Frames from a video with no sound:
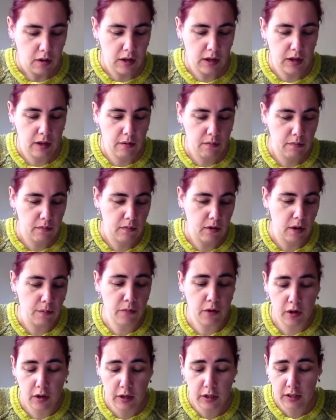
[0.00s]
I'm
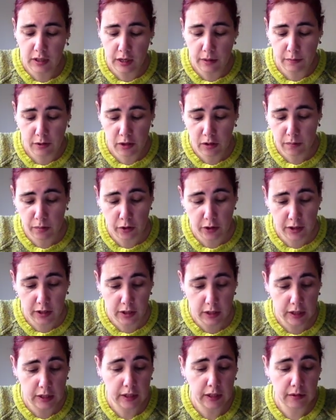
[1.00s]
not going to say I'm
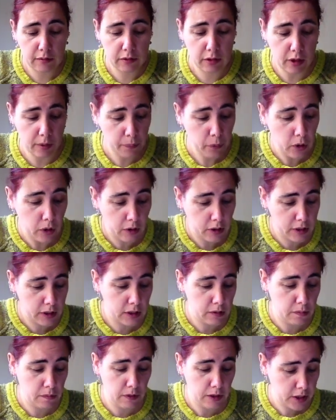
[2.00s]
disappointed in it, because I'm not,
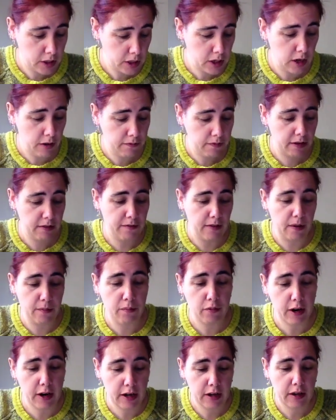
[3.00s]
because it's a lovely
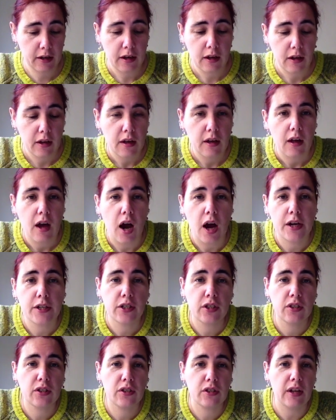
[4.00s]
fabric. I
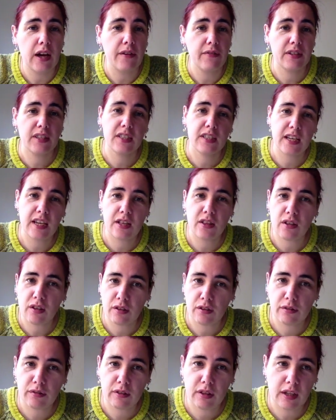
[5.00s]
just, having seen
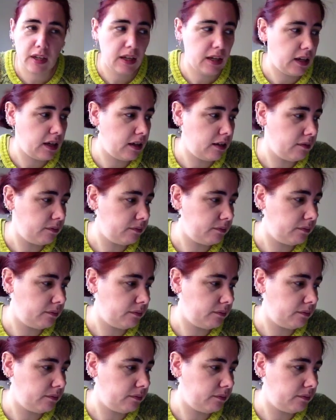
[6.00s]
the